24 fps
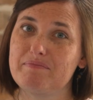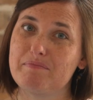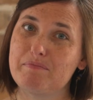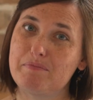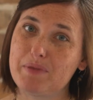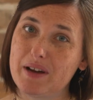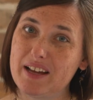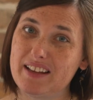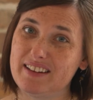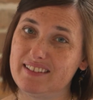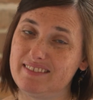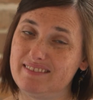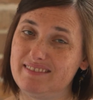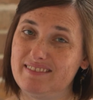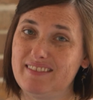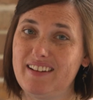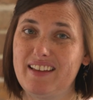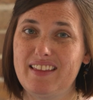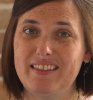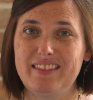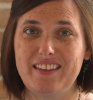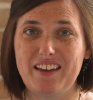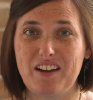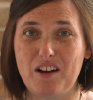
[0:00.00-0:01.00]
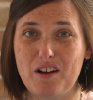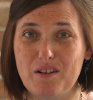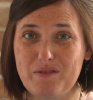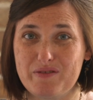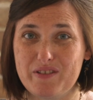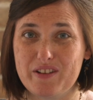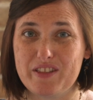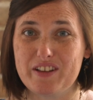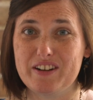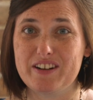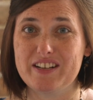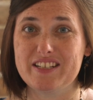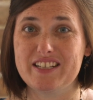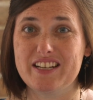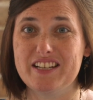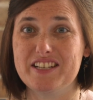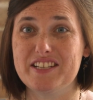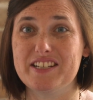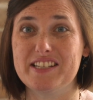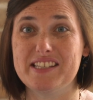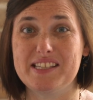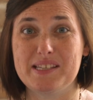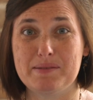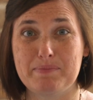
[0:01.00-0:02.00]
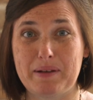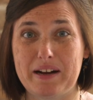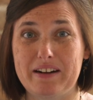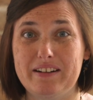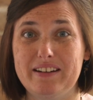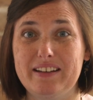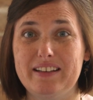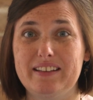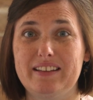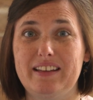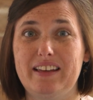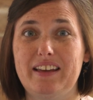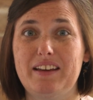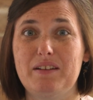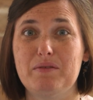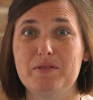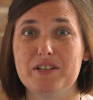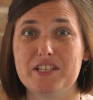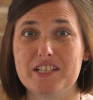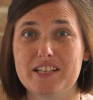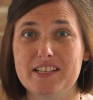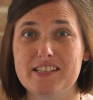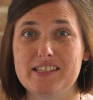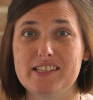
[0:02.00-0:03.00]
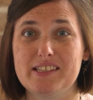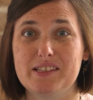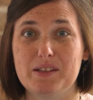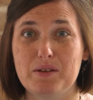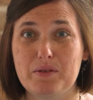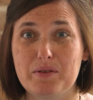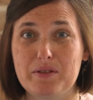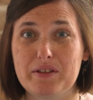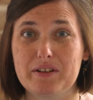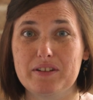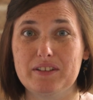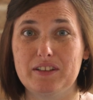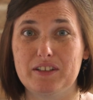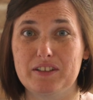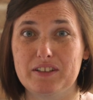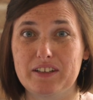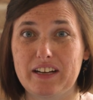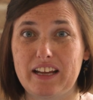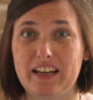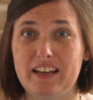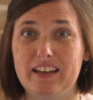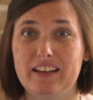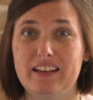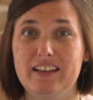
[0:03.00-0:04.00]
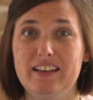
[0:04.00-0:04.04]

but they offer their attention sparingly, which can slow their learning.